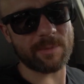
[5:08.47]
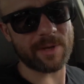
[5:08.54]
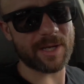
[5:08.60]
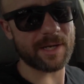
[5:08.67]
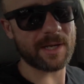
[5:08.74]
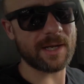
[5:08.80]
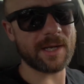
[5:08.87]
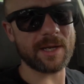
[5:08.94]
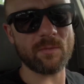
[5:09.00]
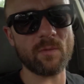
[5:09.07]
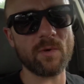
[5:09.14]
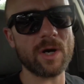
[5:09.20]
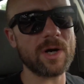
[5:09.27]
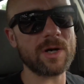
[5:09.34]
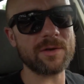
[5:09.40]
in and
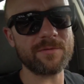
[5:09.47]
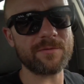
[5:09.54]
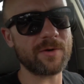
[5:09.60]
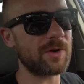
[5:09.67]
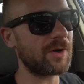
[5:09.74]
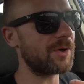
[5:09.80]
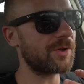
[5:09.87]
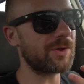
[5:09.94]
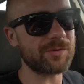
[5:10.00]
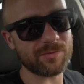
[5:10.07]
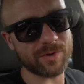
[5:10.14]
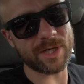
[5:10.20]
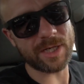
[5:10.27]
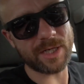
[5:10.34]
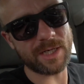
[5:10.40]
work for
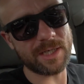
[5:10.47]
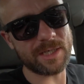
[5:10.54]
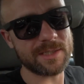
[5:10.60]
three,